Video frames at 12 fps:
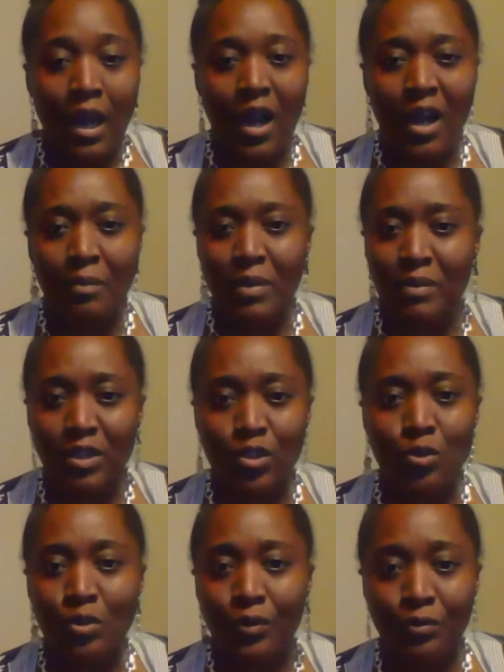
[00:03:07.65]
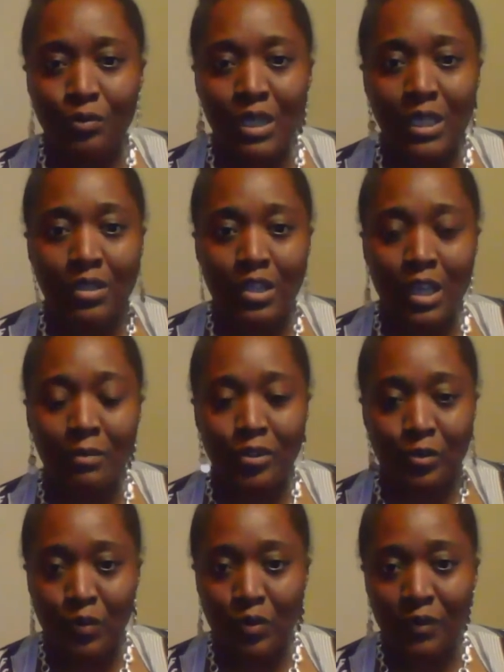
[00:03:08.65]
Um, maybe two or three
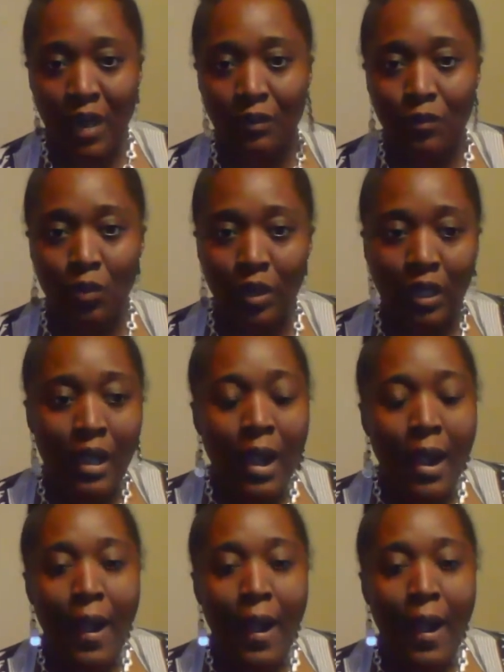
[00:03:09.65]
tablespoon of olive oil.